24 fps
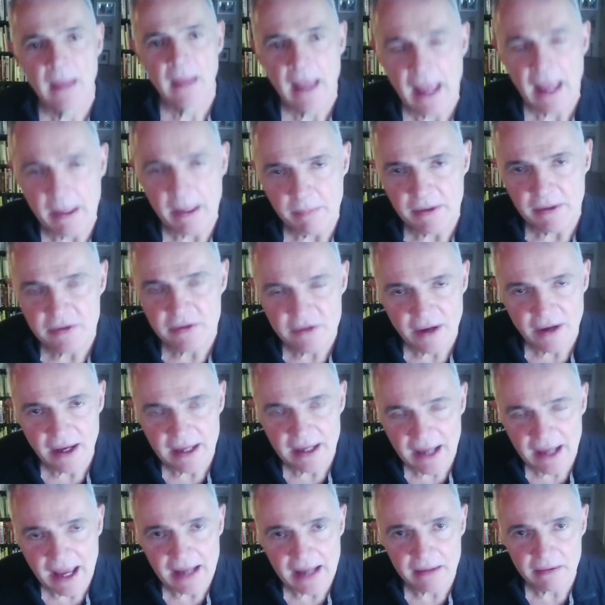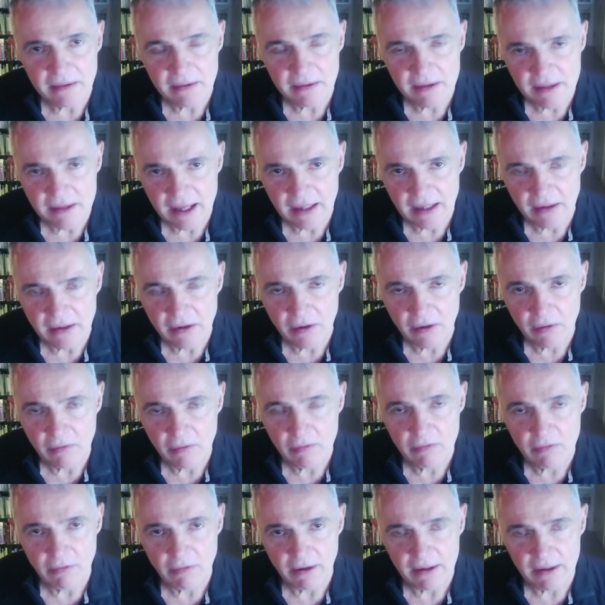Hamish, again, thank you.
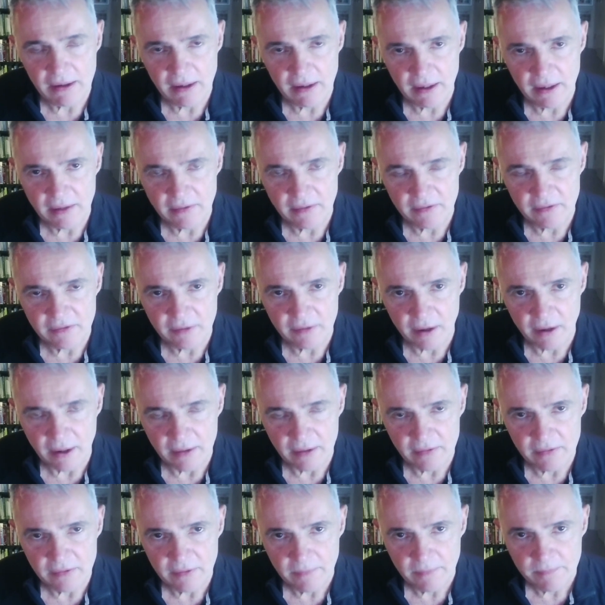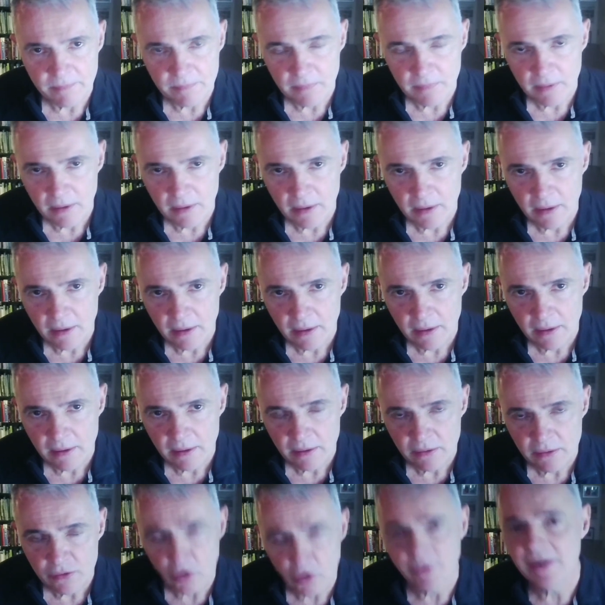Great insights.
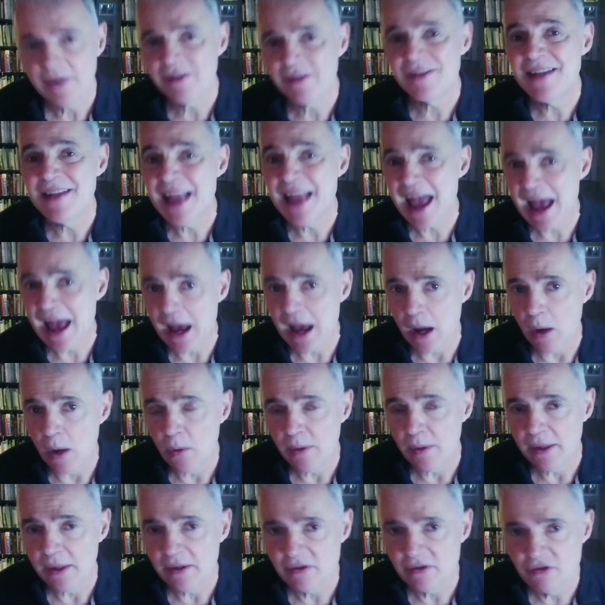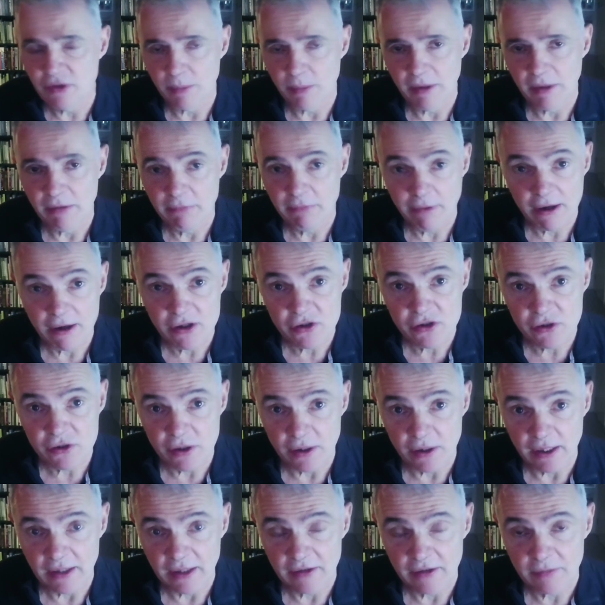Joining us now is Jimmy
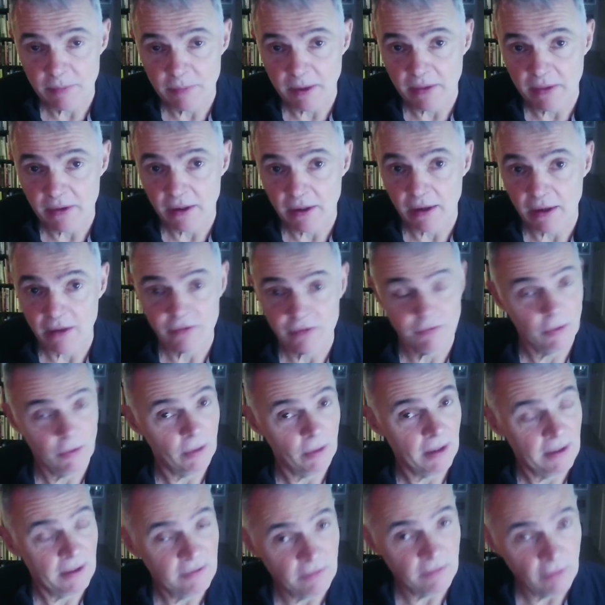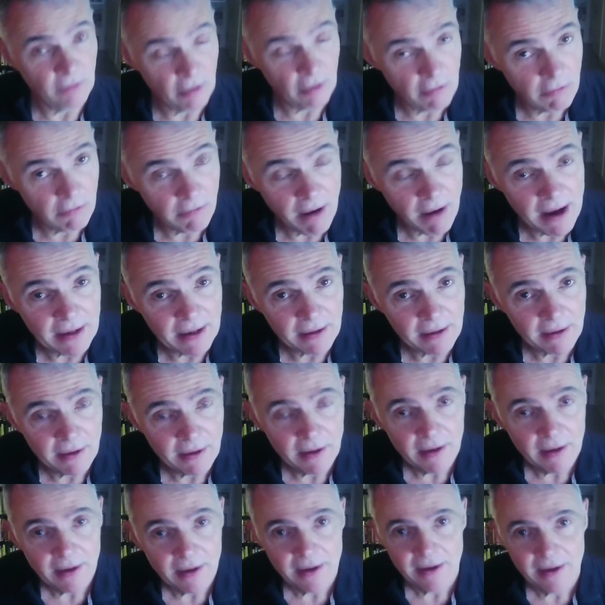Rushton. He's spent the last few years in Ukraine.
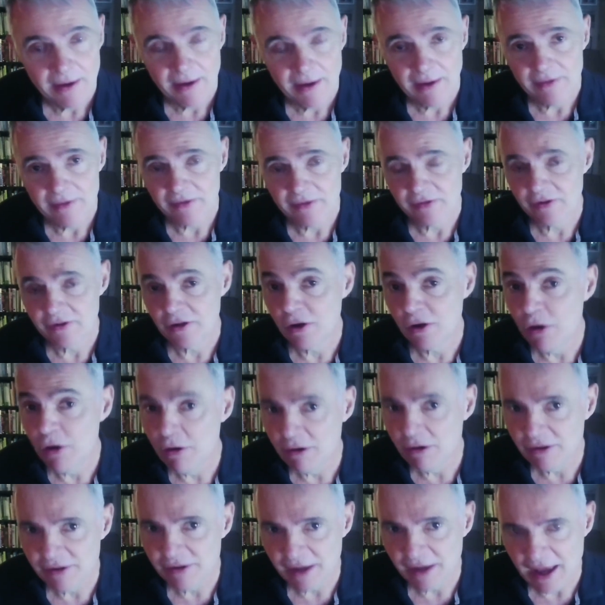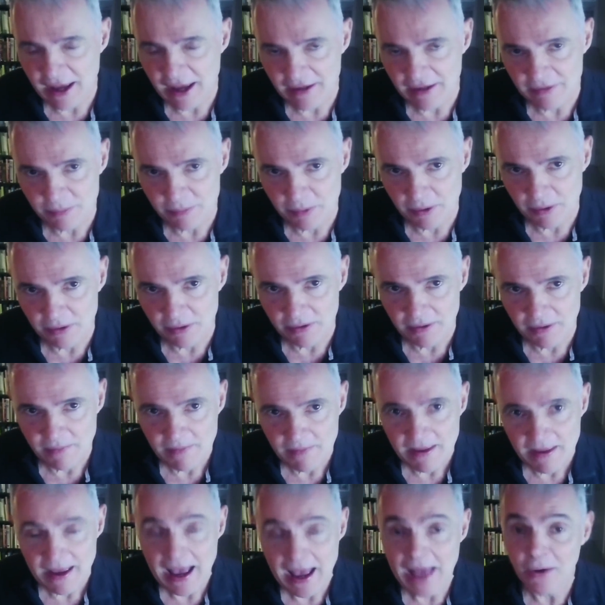He's a security expert
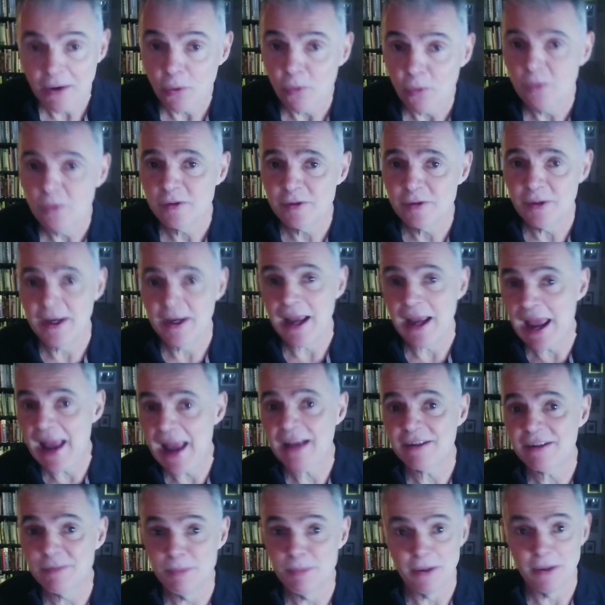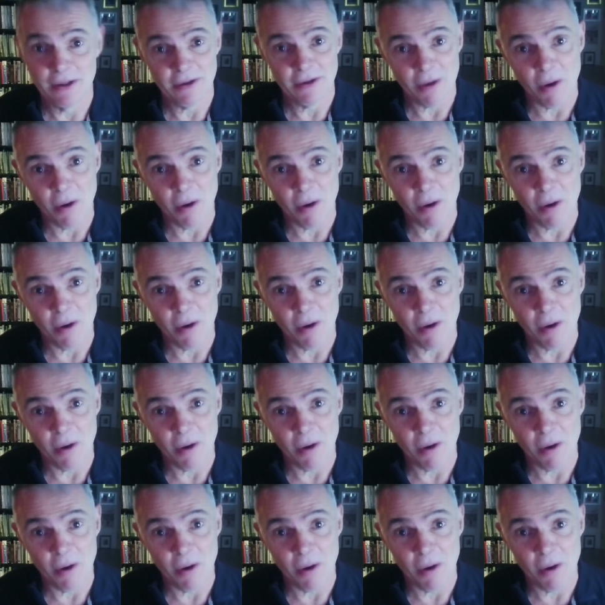and also an expert